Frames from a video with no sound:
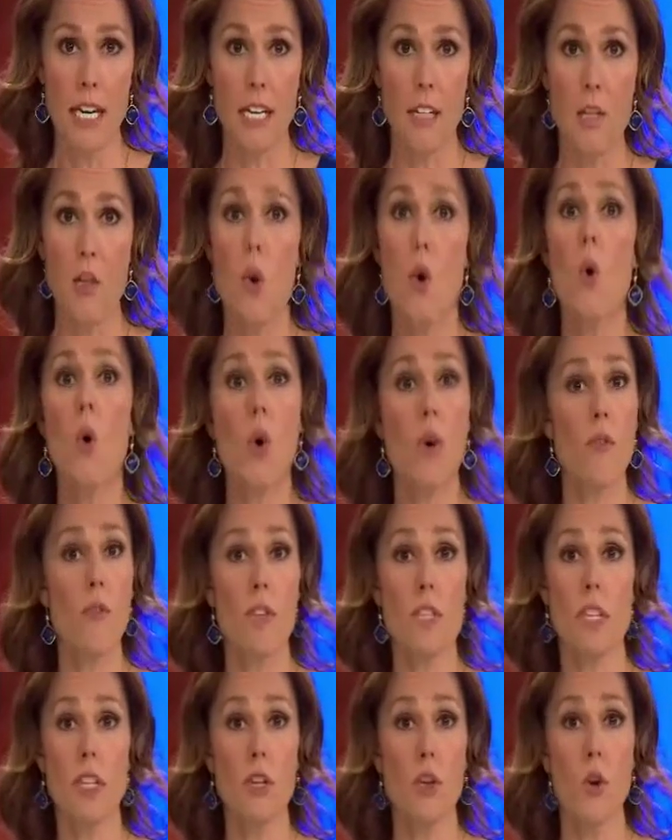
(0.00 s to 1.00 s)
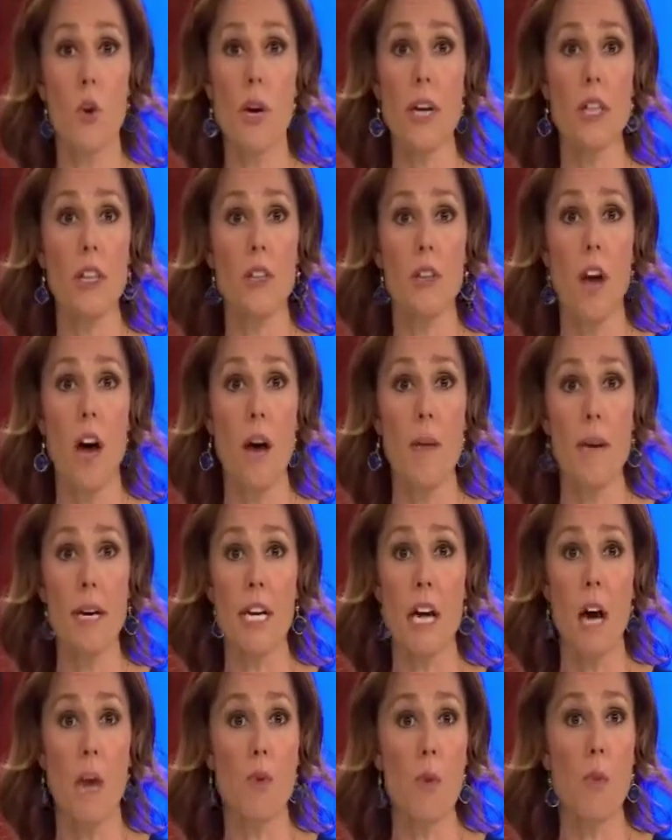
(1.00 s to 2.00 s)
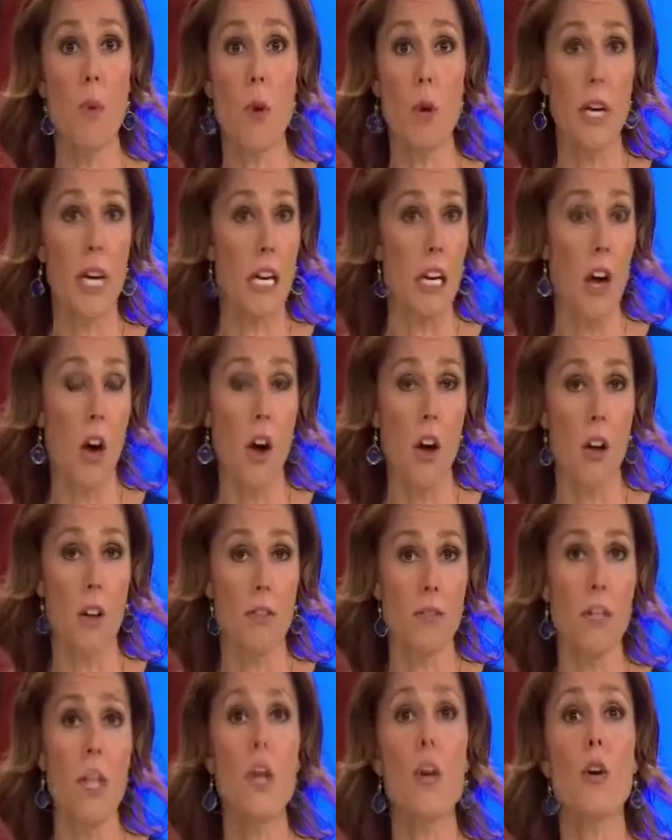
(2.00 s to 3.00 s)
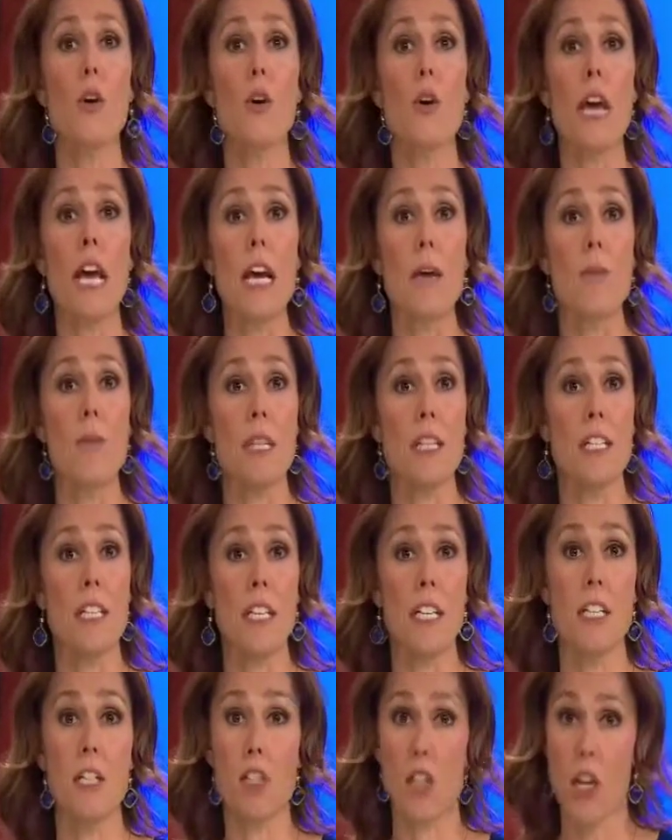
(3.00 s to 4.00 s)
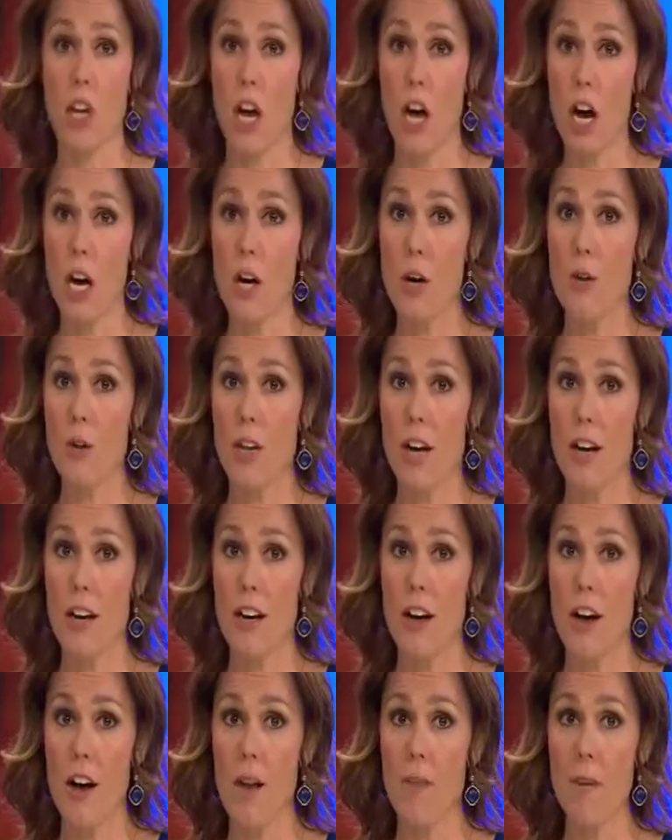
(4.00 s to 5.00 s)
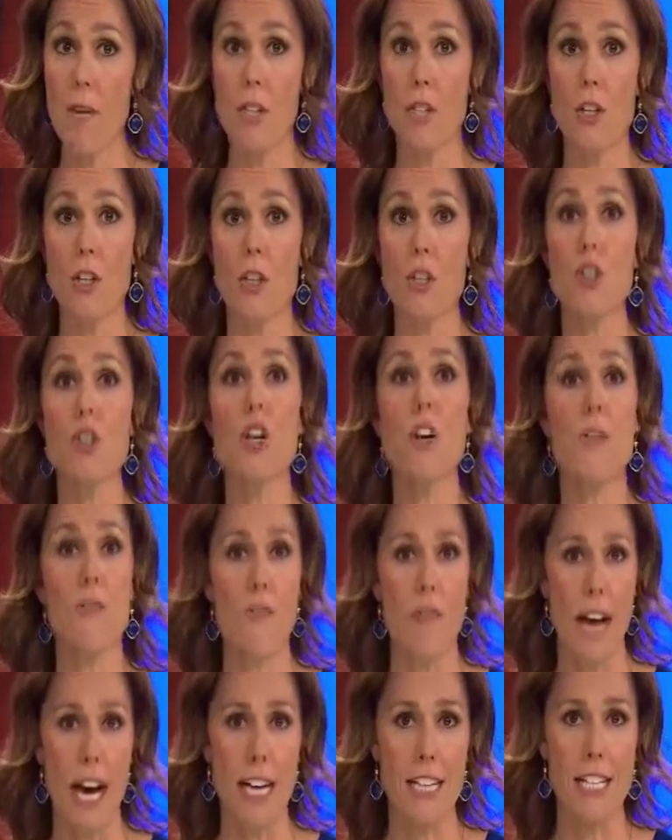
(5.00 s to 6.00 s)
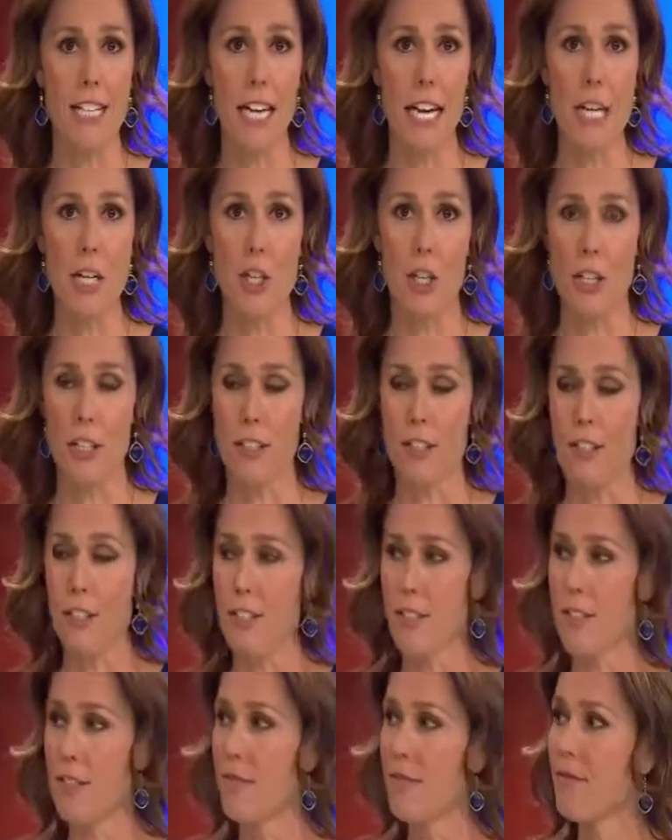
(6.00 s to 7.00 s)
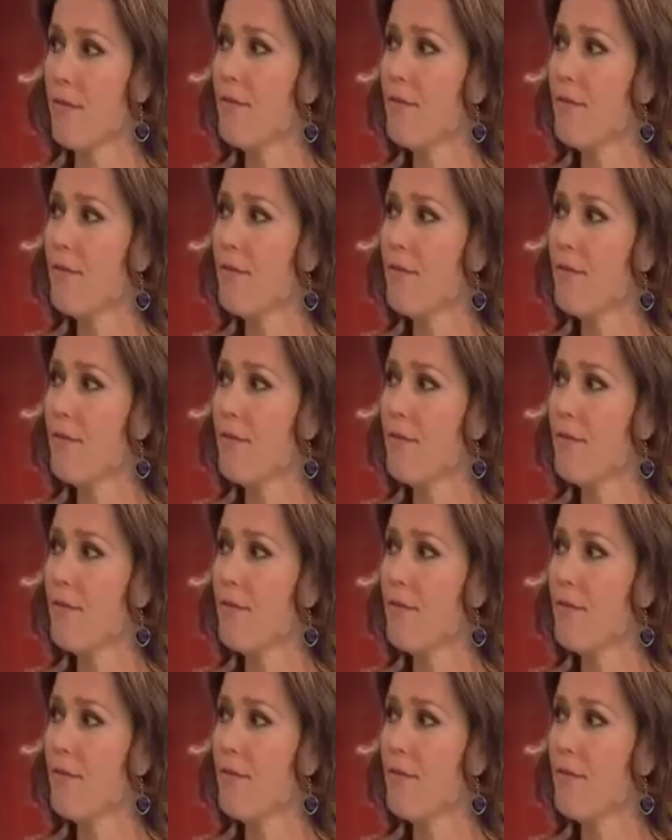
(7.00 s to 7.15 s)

kids or if it's ignoring the law by not reporting at all. Go to NBCChicago.com and search vaccinations.